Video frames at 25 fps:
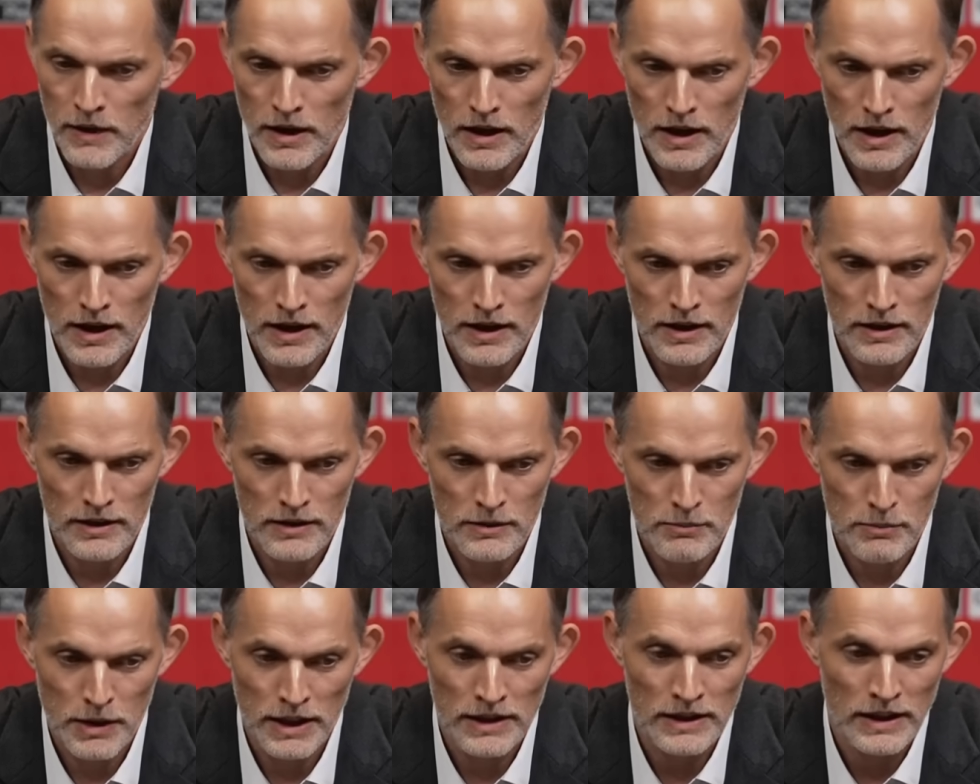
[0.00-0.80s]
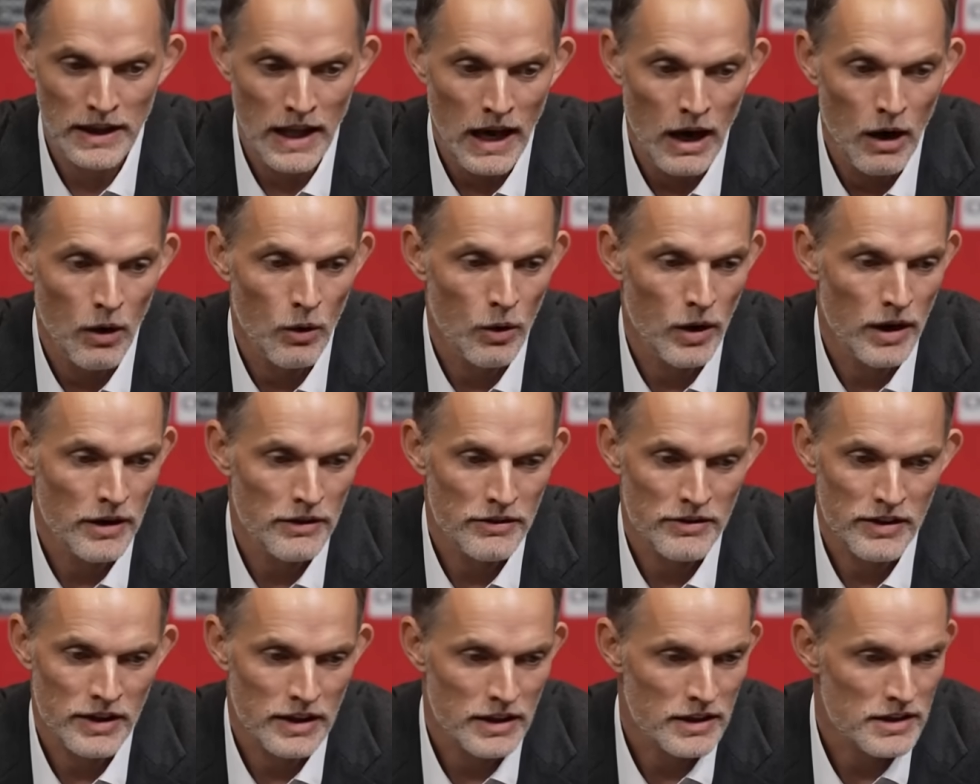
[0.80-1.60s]
And, but now I
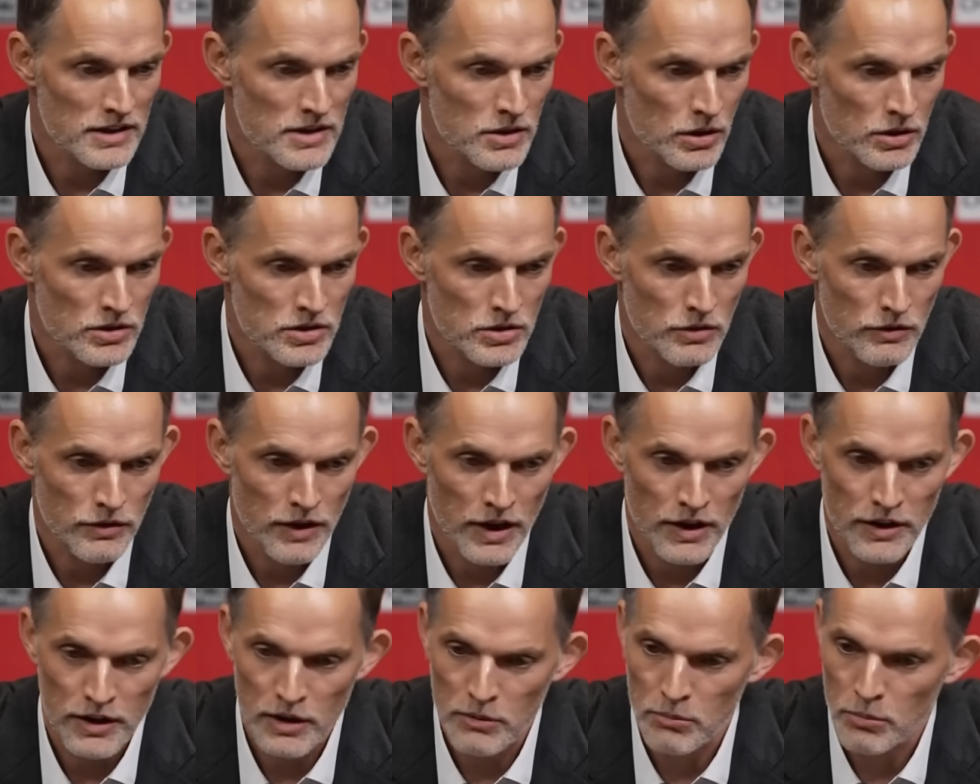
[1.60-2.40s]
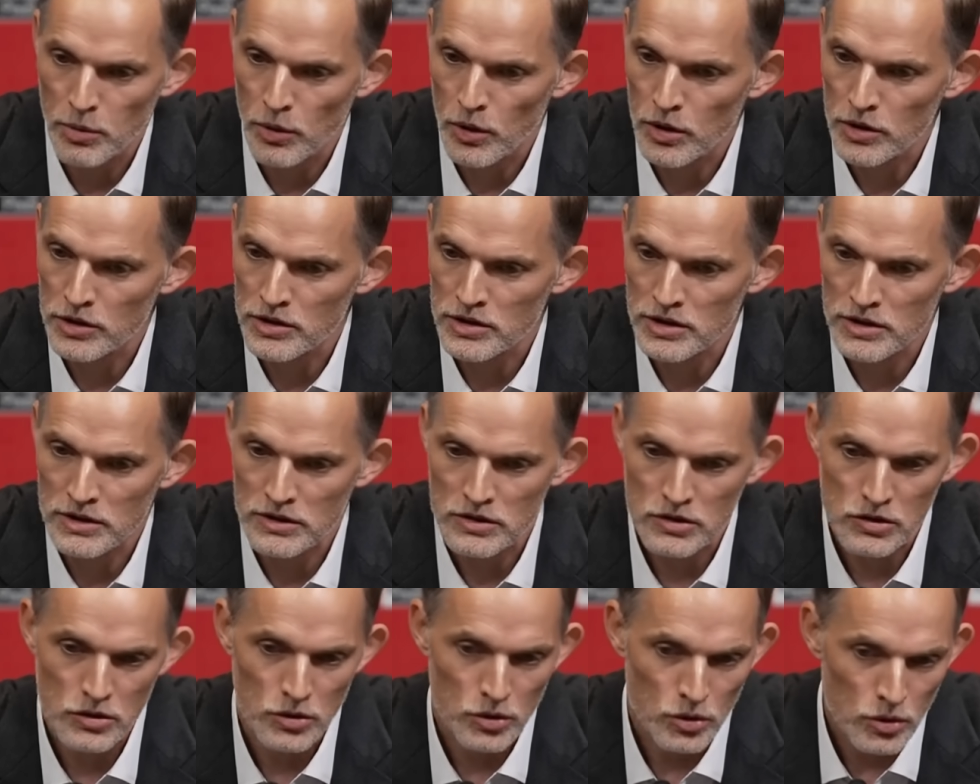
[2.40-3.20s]
think it's also very
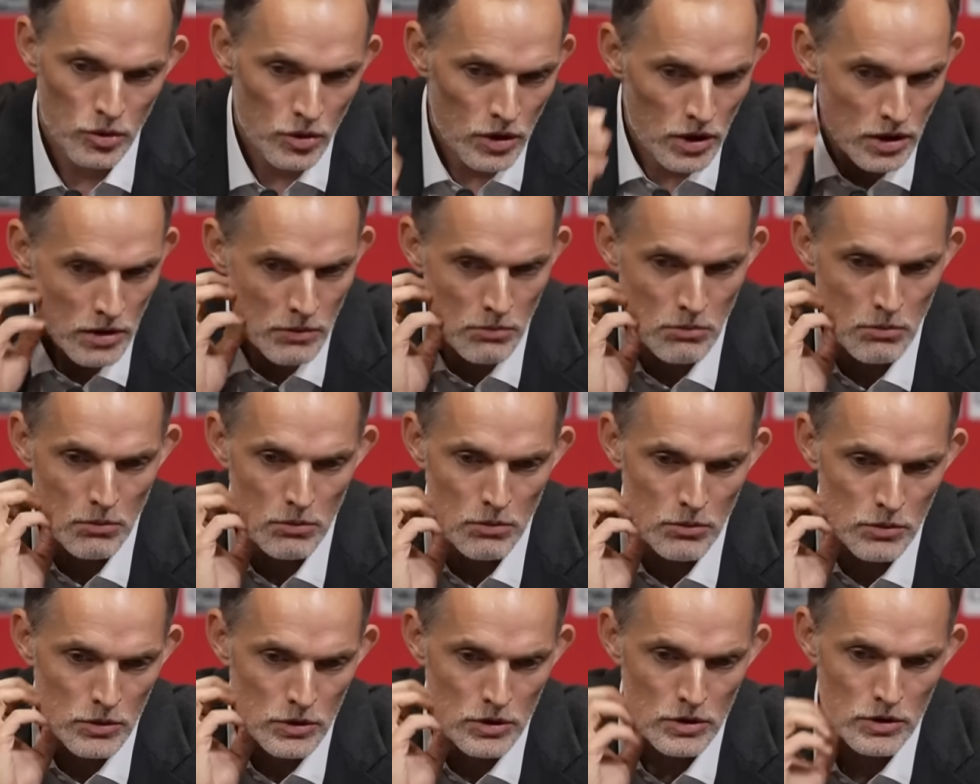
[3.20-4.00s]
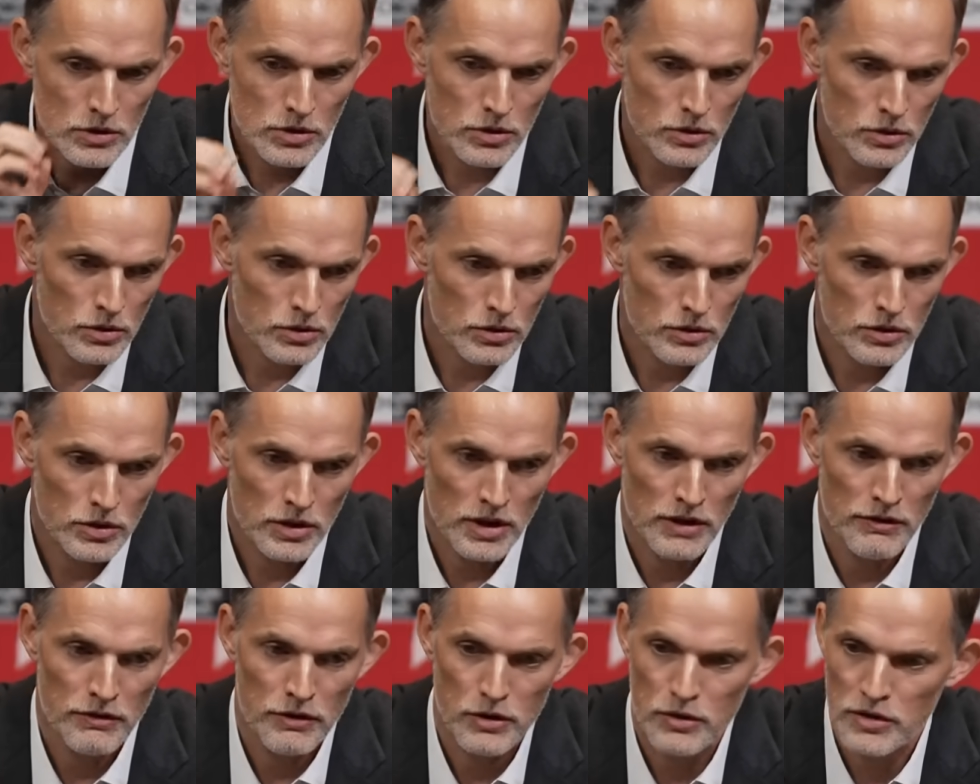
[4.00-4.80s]
important to, um, to, to
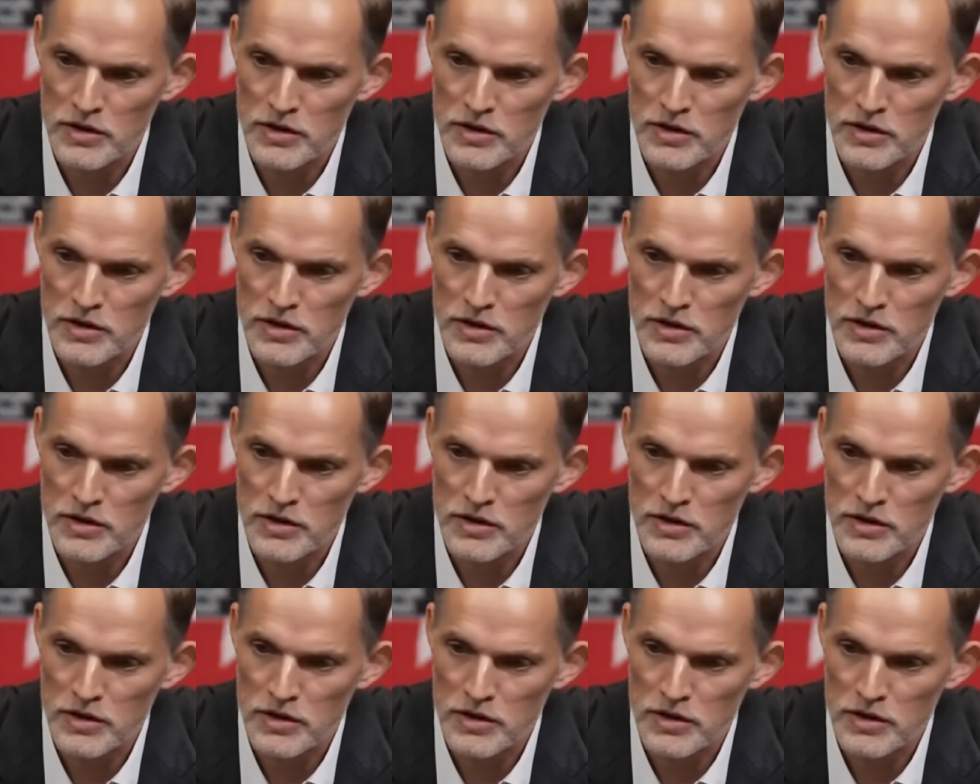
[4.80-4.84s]
give the